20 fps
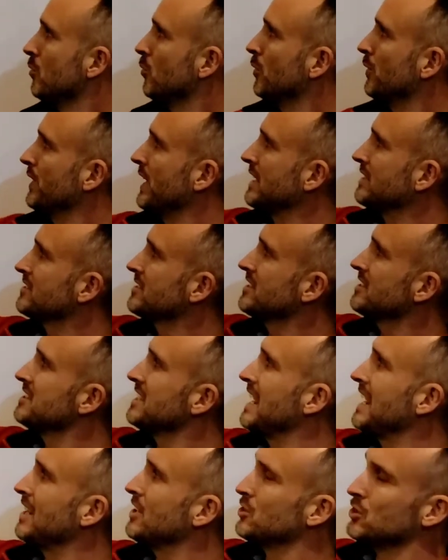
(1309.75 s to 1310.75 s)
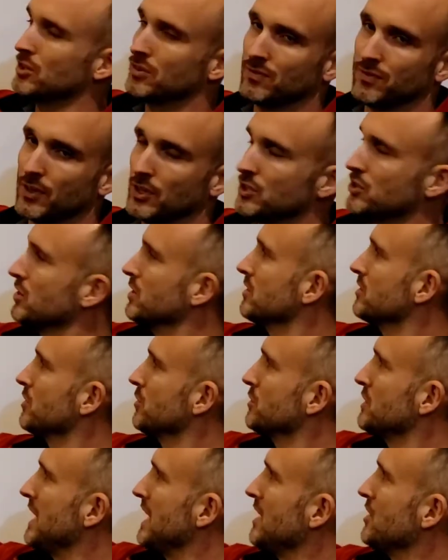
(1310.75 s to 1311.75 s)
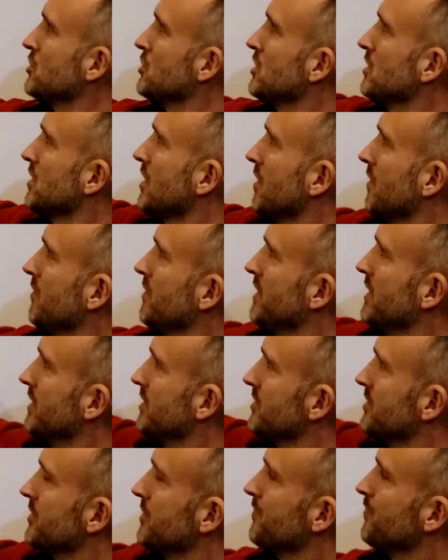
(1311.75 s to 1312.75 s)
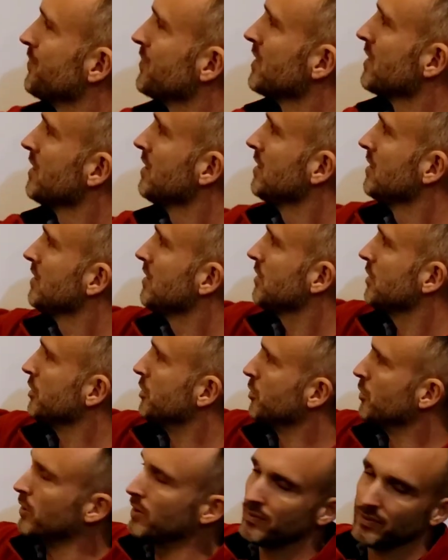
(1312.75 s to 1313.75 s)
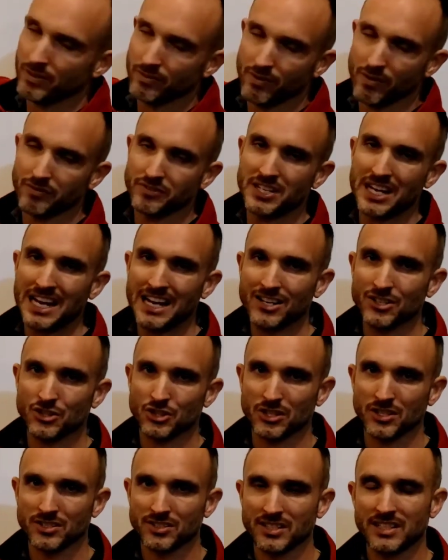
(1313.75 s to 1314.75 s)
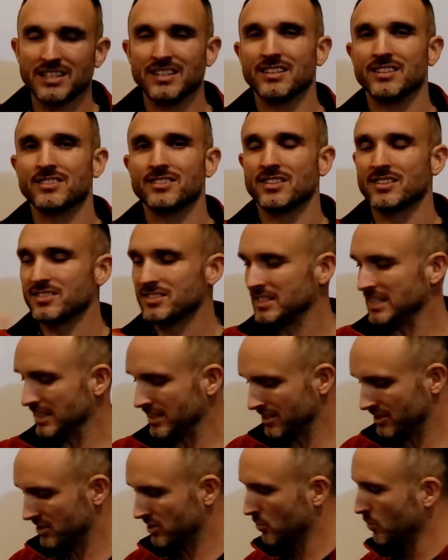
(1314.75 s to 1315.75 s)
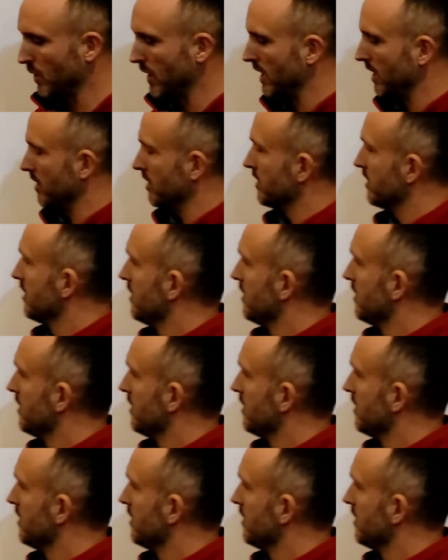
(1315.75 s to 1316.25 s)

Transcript: Well, that's the tangent function, so tangent of this. The derivative of tangent is secant squared.